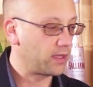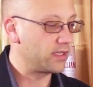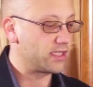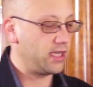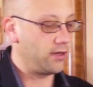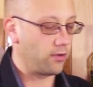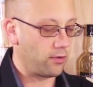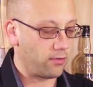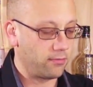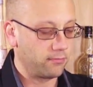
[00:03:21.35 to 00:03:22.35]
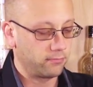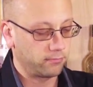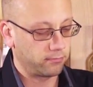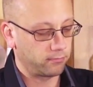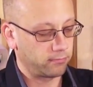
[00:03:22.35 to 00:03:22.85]
Seed and all.
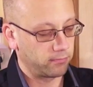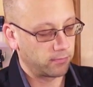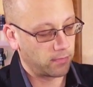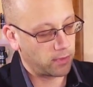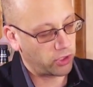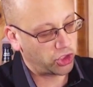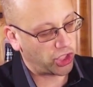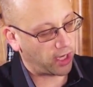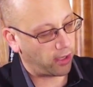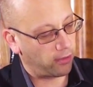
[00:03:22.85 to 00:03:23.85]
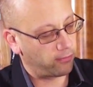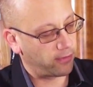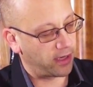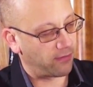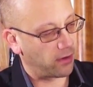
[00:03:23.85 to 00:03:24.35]
Shell,
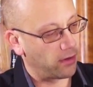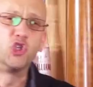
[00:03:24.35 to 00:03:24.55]
whatever.